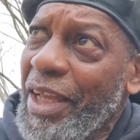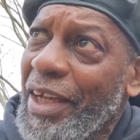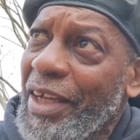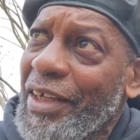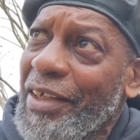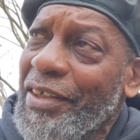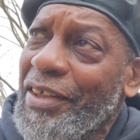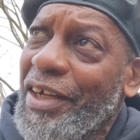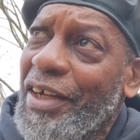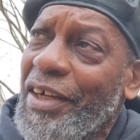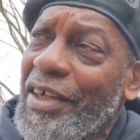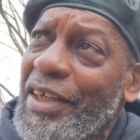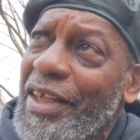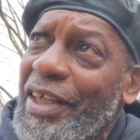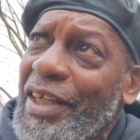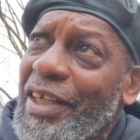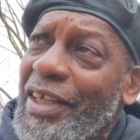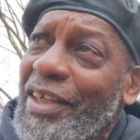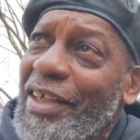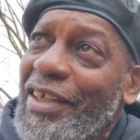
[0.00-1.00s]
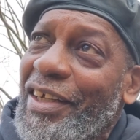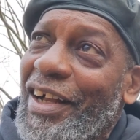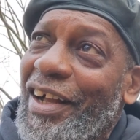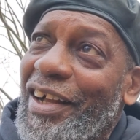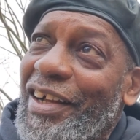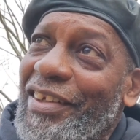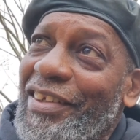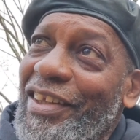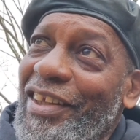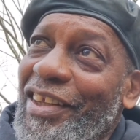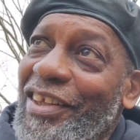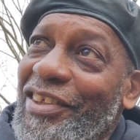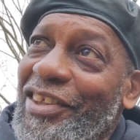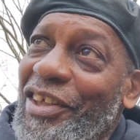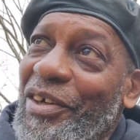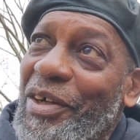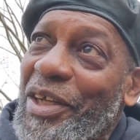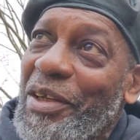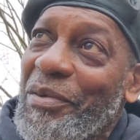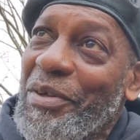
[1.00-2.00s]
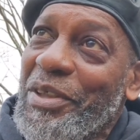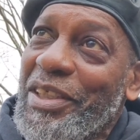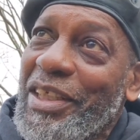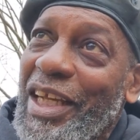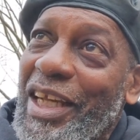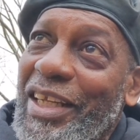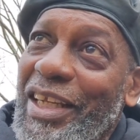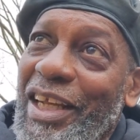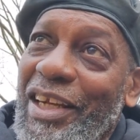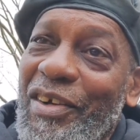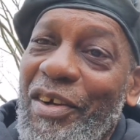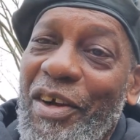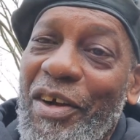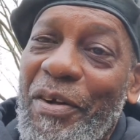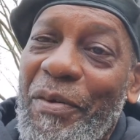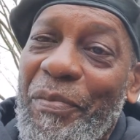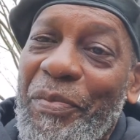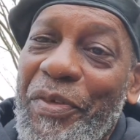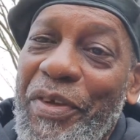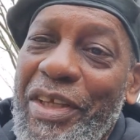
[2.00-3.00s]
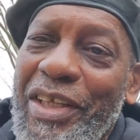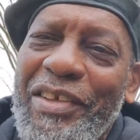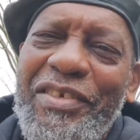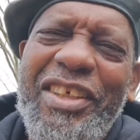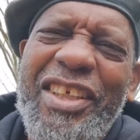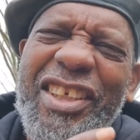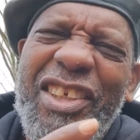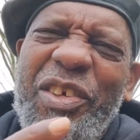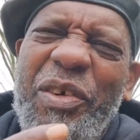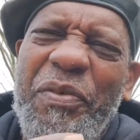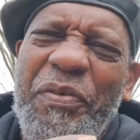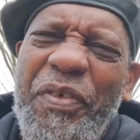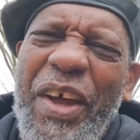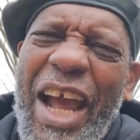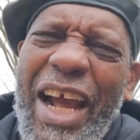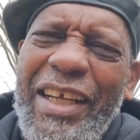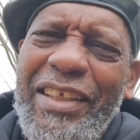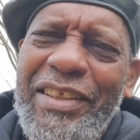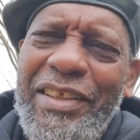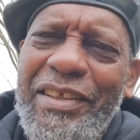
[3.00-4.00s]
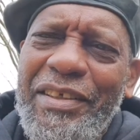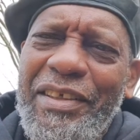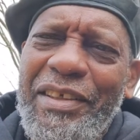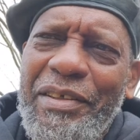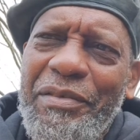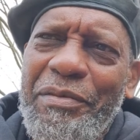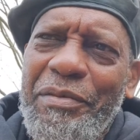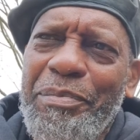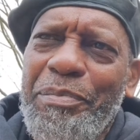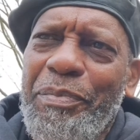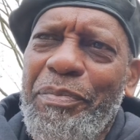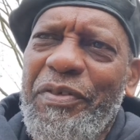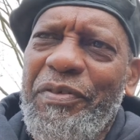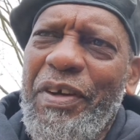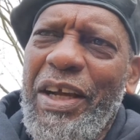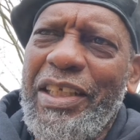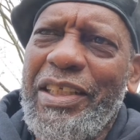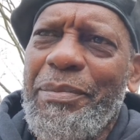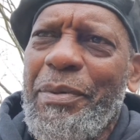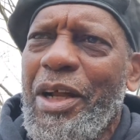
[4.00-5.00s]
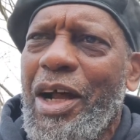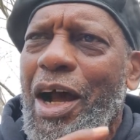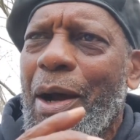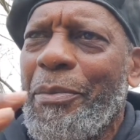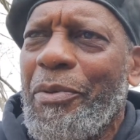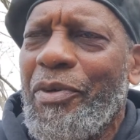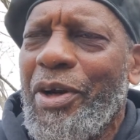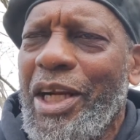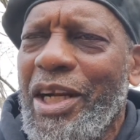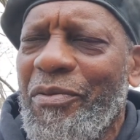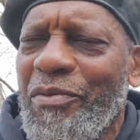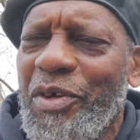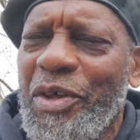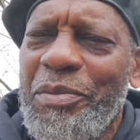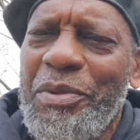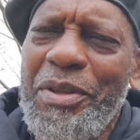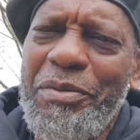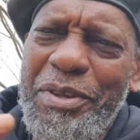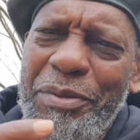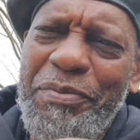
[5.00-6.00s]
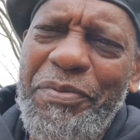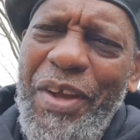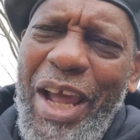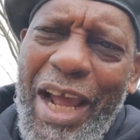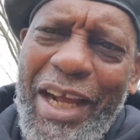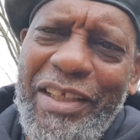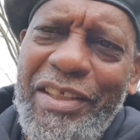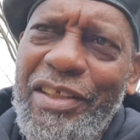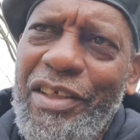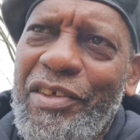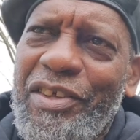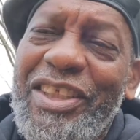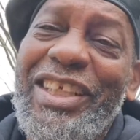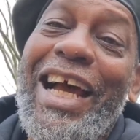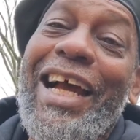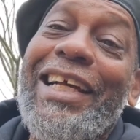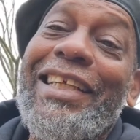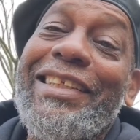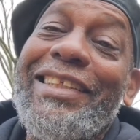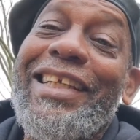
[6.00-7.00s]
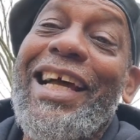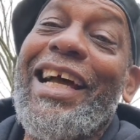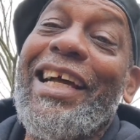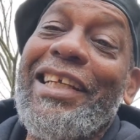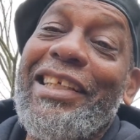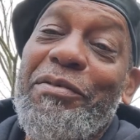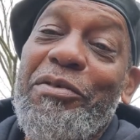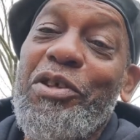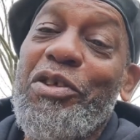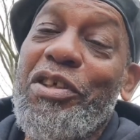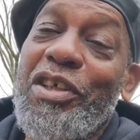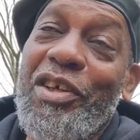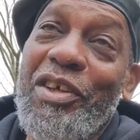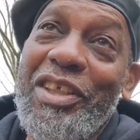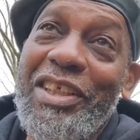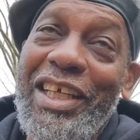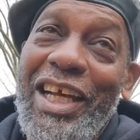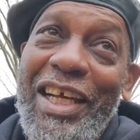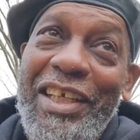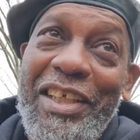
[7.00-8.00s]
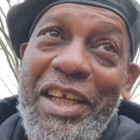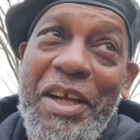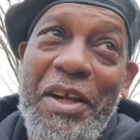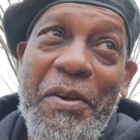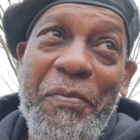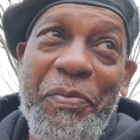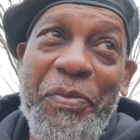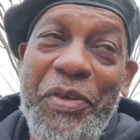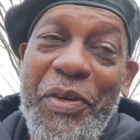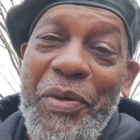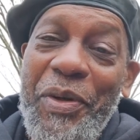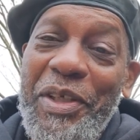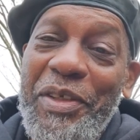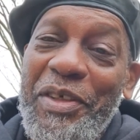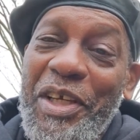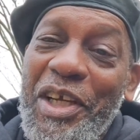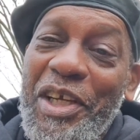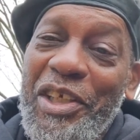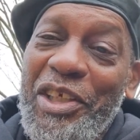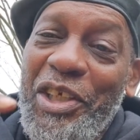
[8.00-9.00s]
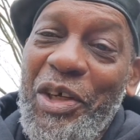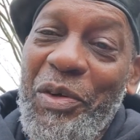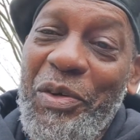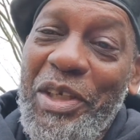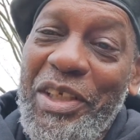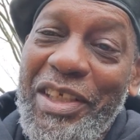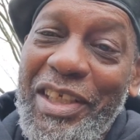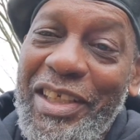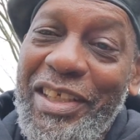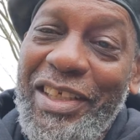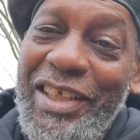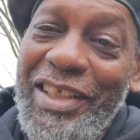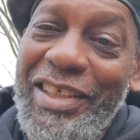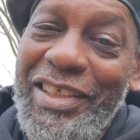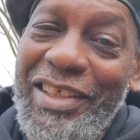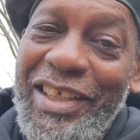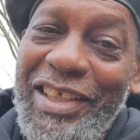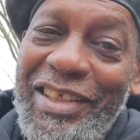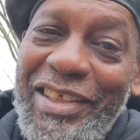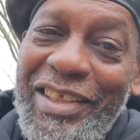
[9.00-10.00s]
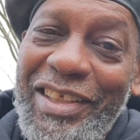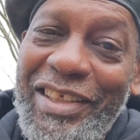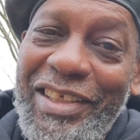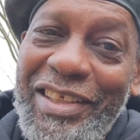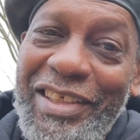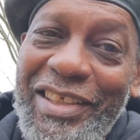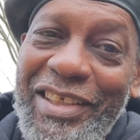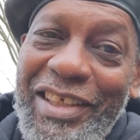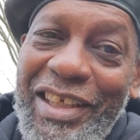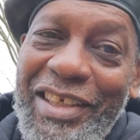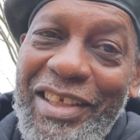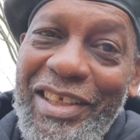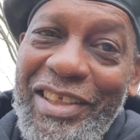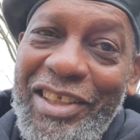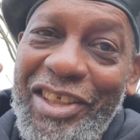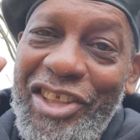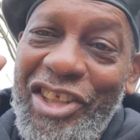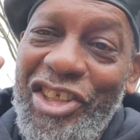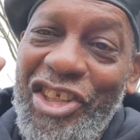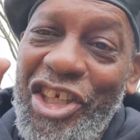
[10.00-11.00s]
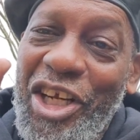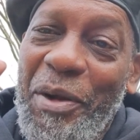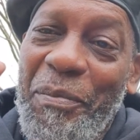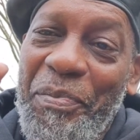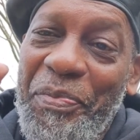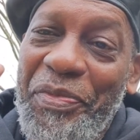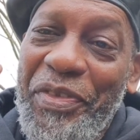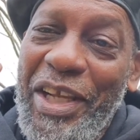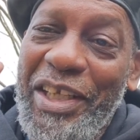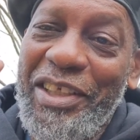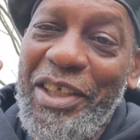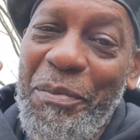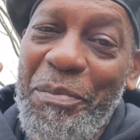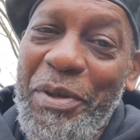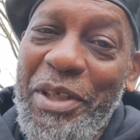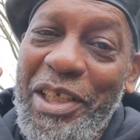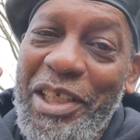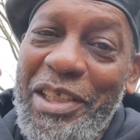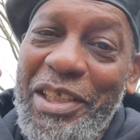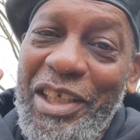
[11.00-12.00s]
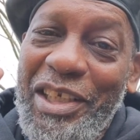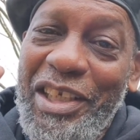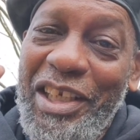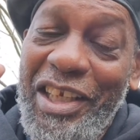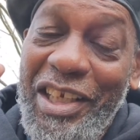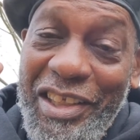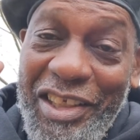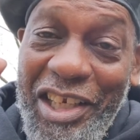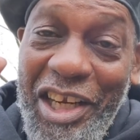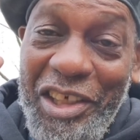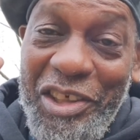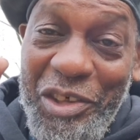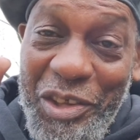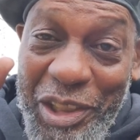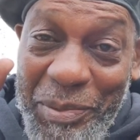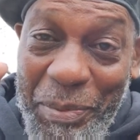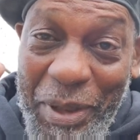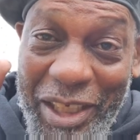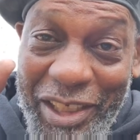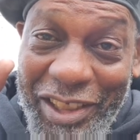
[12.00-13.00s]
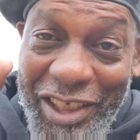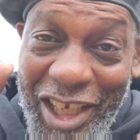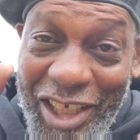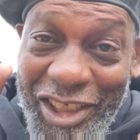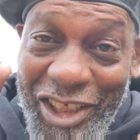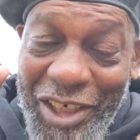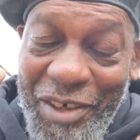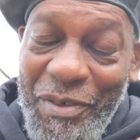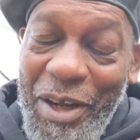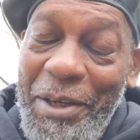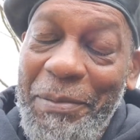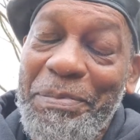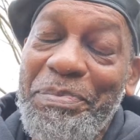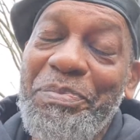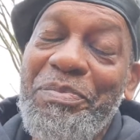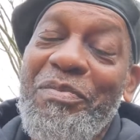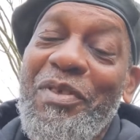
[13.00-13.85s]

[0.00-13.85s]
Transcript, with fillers: And, uh, and so he was saying that um, he gives these little facts and, and facts about operating rooms. It's facts, you know, science, science, usually on science. So he's showing this this, this, this, this, this chip that's up at this, the International Space Station, right?